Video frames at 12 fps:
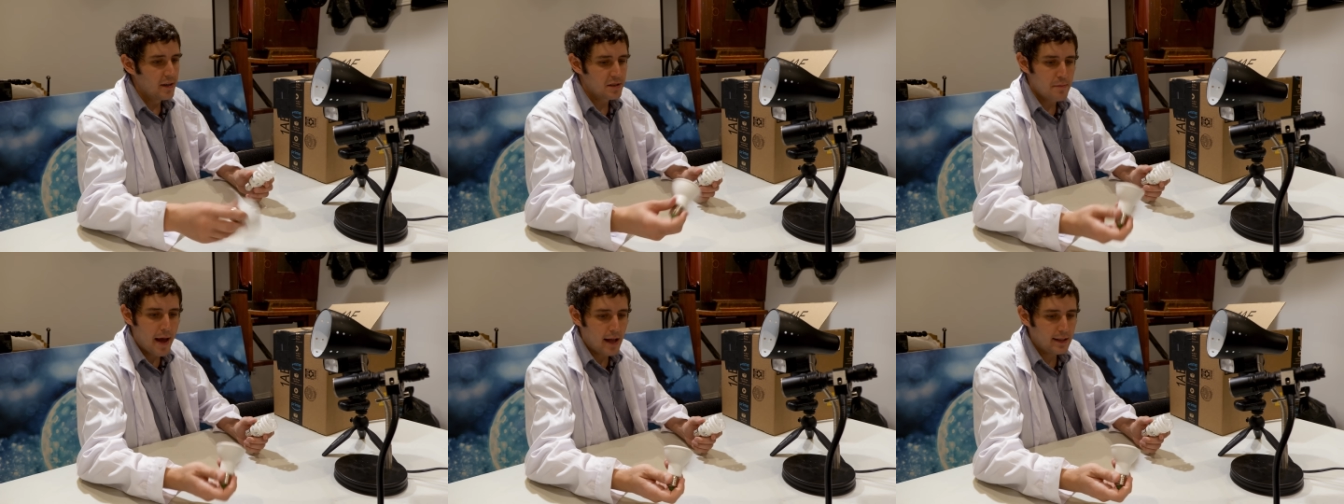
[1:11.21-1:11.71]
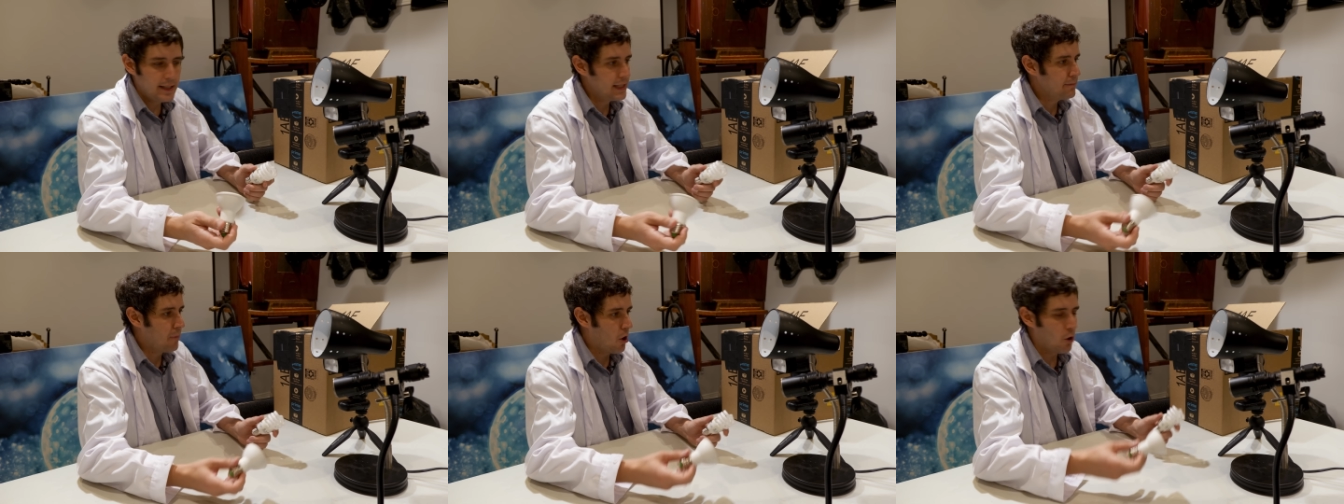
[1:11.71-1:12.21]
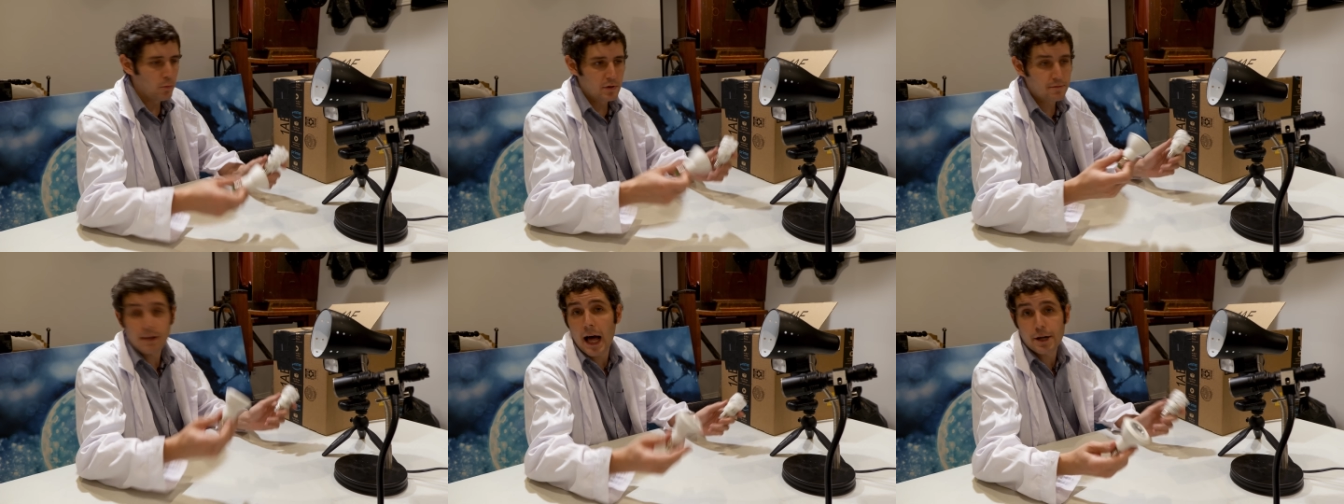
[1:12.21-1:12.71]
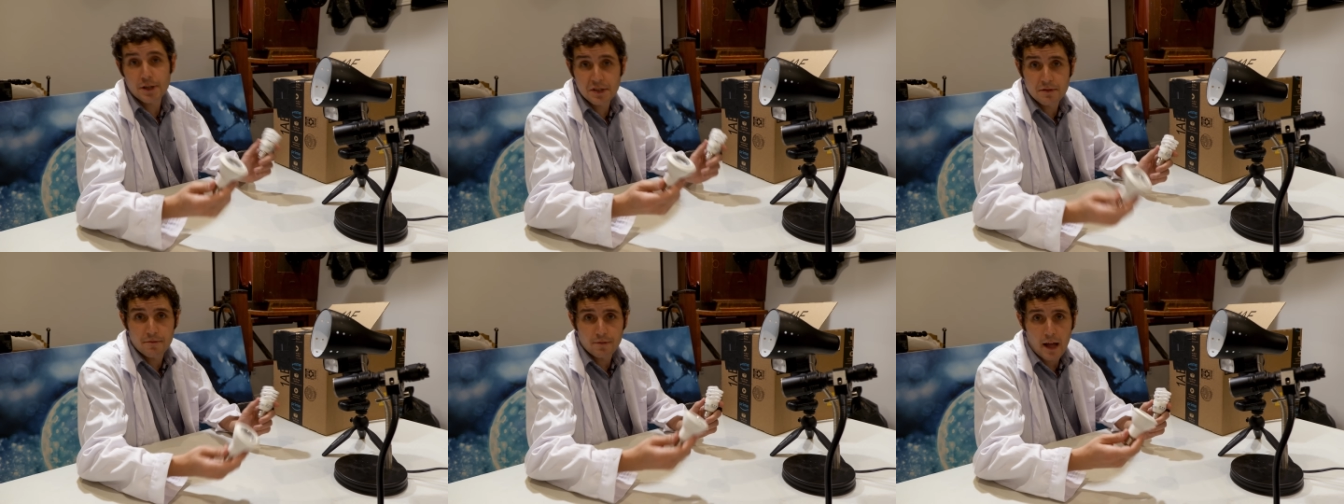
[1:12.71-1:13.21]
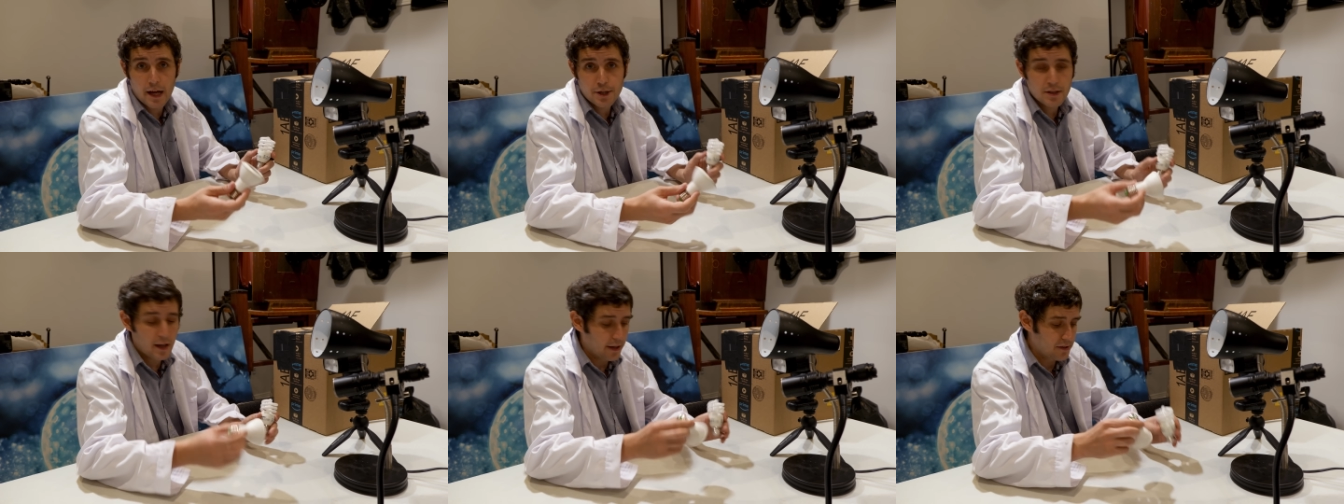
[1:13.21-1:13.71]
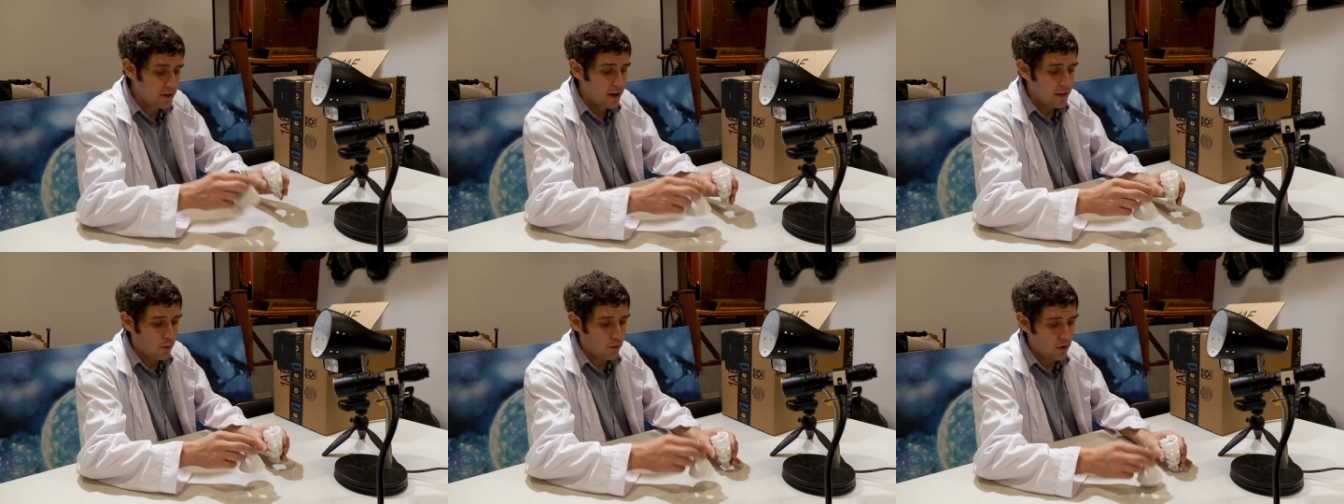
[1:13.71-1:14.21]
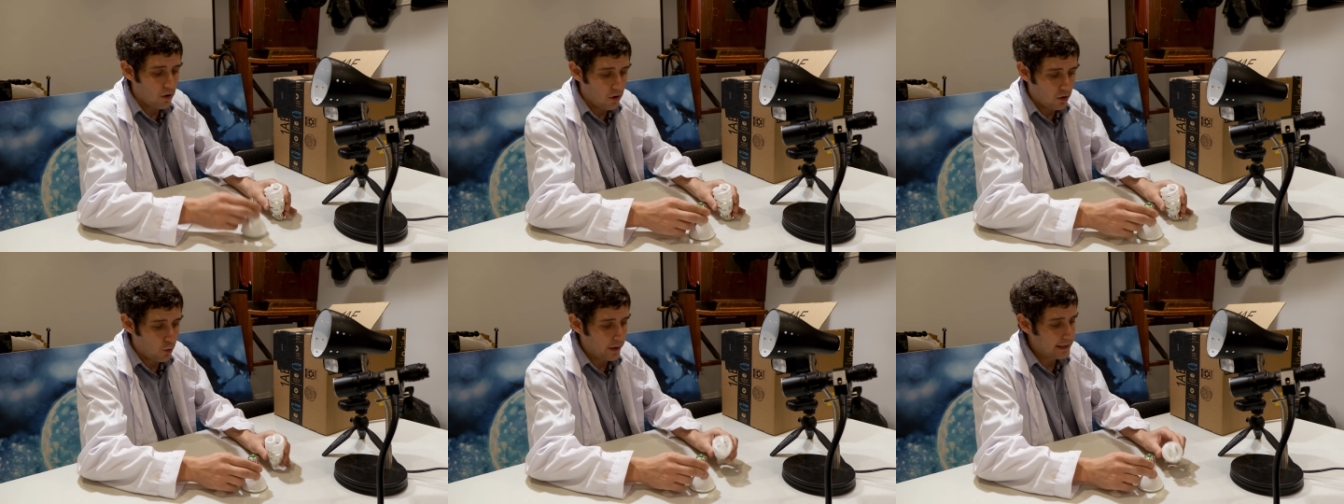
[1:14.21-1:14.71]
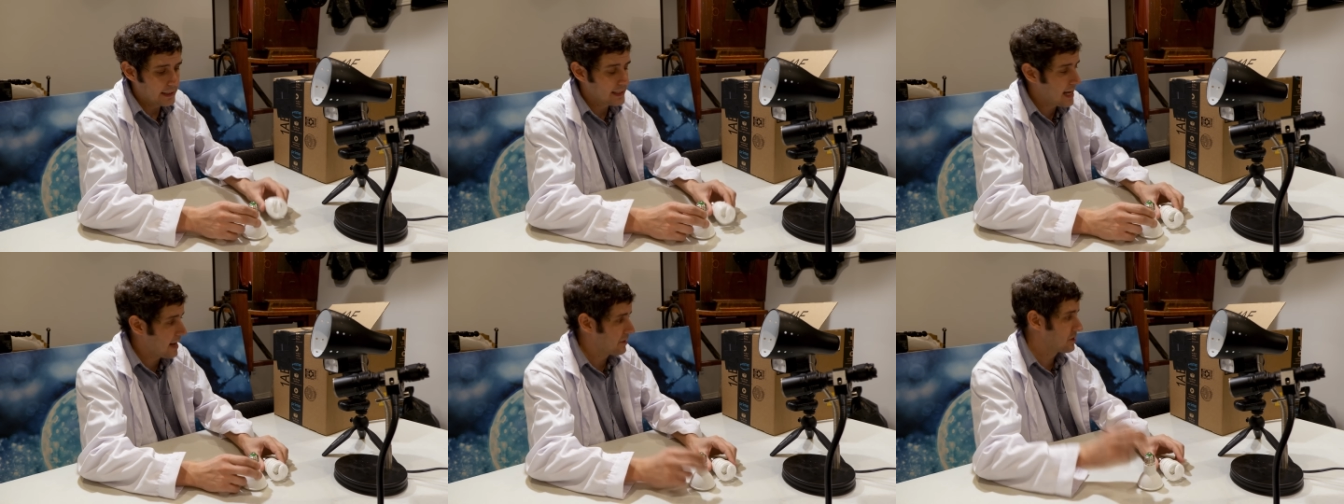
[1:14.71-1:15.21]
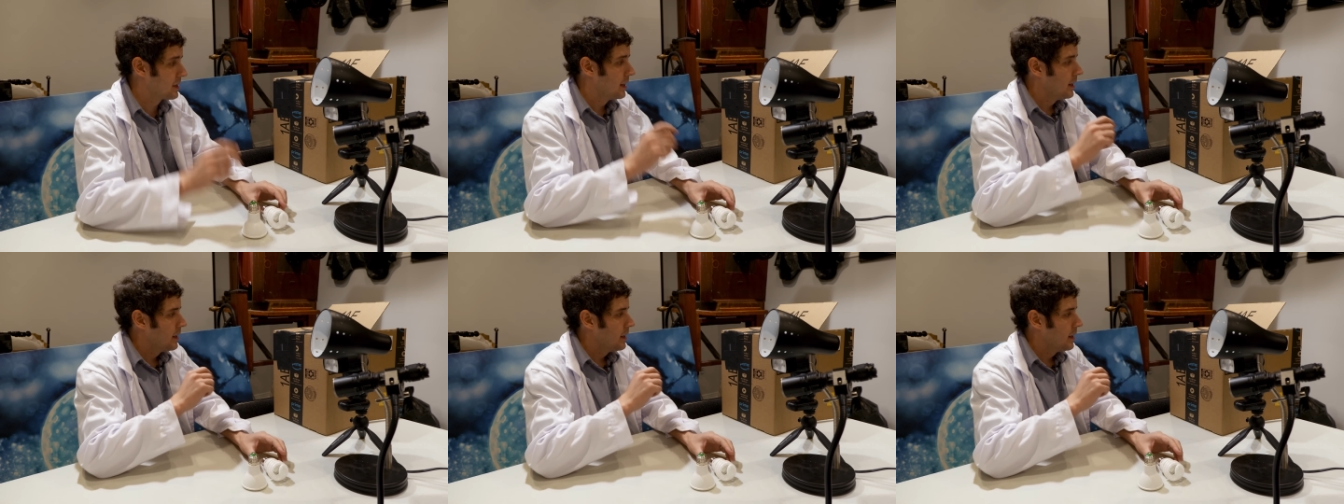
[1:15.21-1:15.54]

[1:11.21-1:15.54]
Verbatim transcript: some L E D bulbs, flashes, and flashlights that we're all going to test.